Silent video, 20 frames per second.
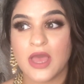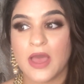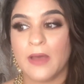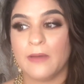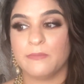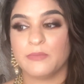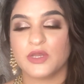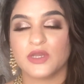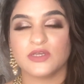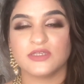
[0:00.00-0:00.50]

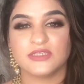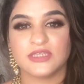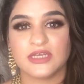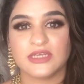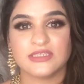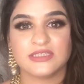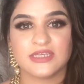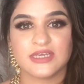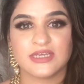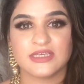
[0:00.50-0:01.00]
because these
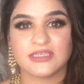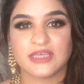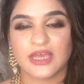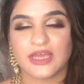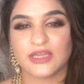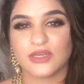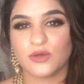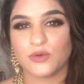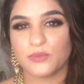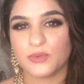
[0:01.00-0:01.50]
days, I
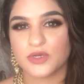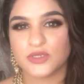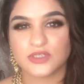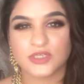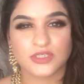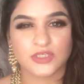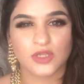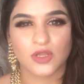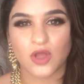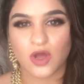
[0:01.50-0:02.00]
know because
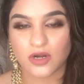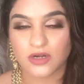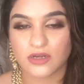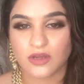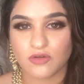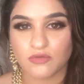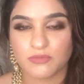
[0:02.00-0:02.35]
it's lockdown,